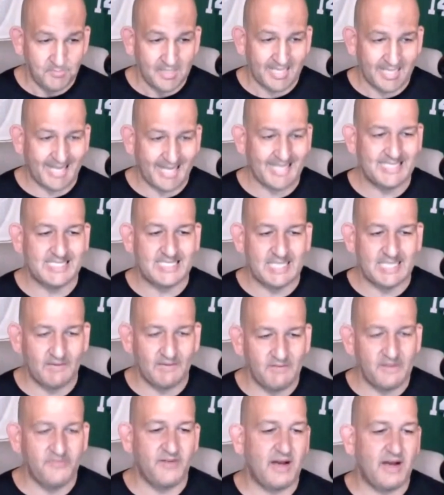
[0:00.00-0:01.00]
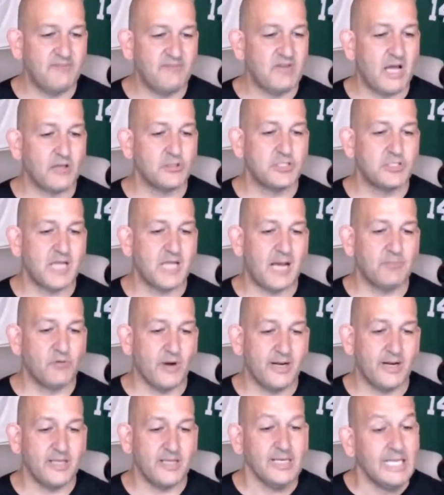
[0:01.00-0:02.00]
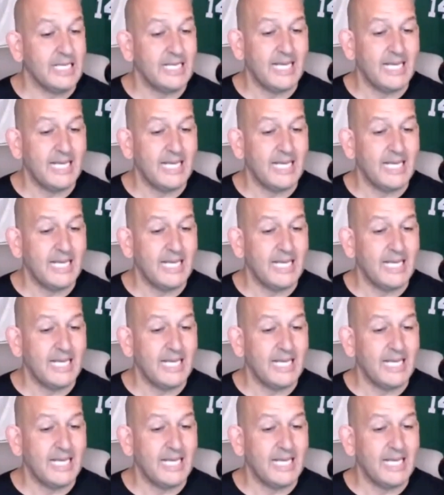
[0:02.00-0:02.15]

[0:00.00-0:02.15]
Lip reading: Get a $75 job credit